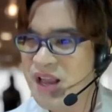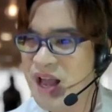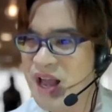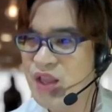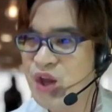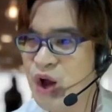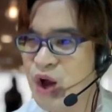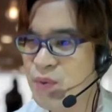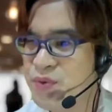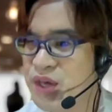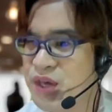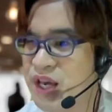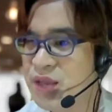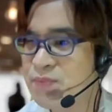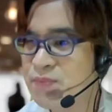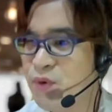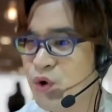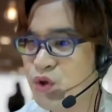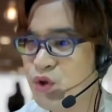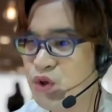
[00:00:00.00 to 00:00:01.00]
an object
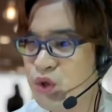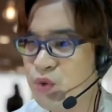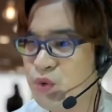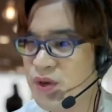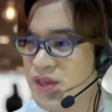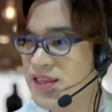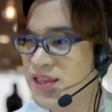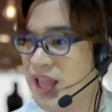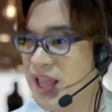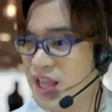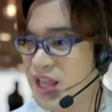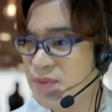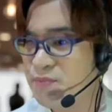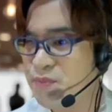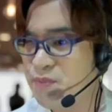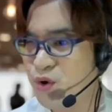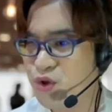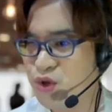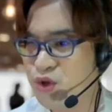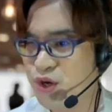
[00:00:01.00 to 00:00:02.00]
in motion will stay in
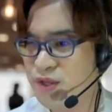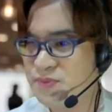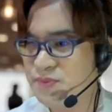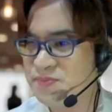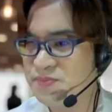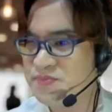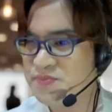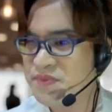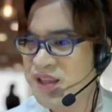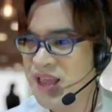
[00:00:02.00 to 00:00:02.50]
motion,